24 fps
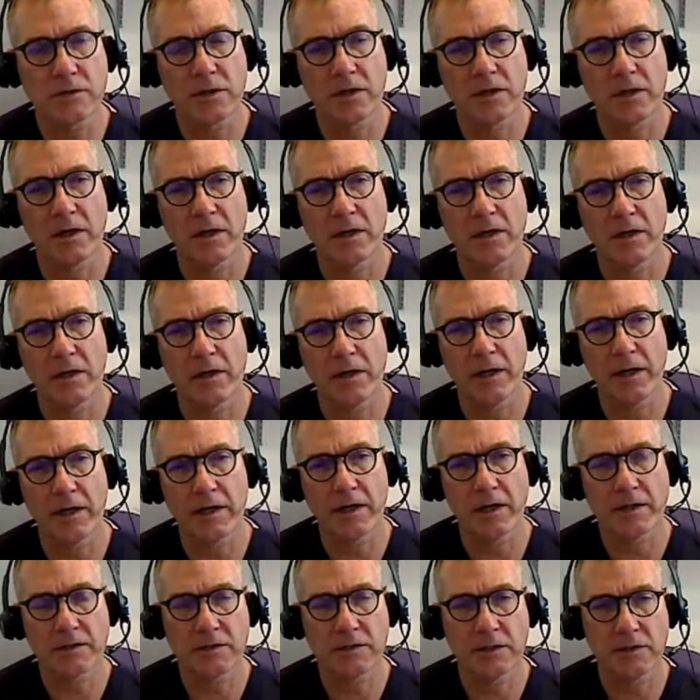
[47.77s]
And I,
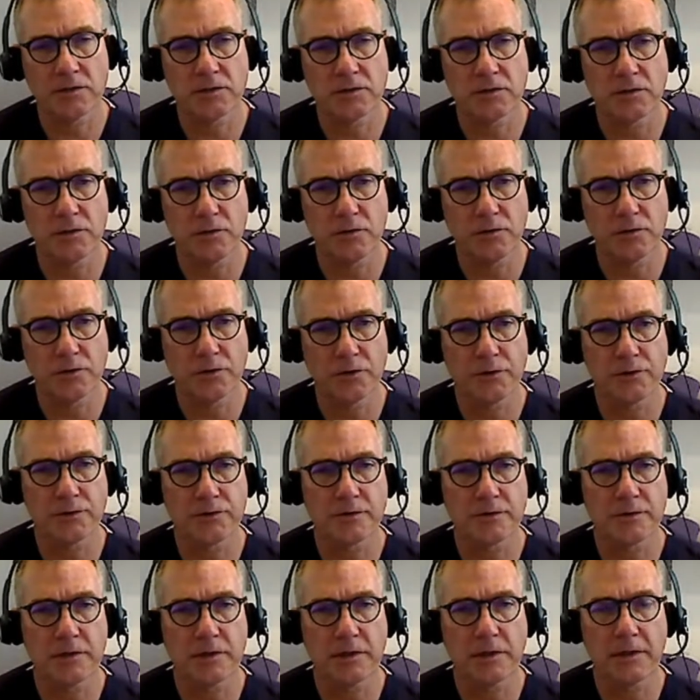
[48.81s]
and I tend to
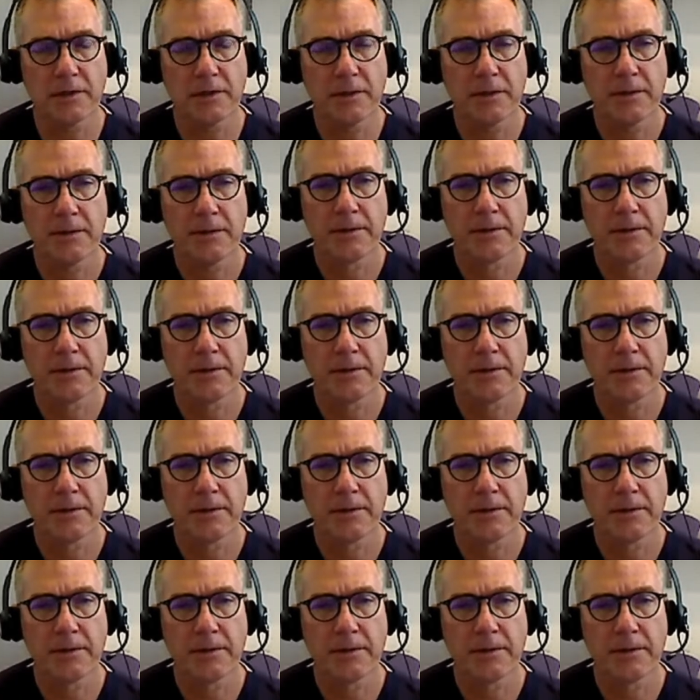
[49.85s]
use the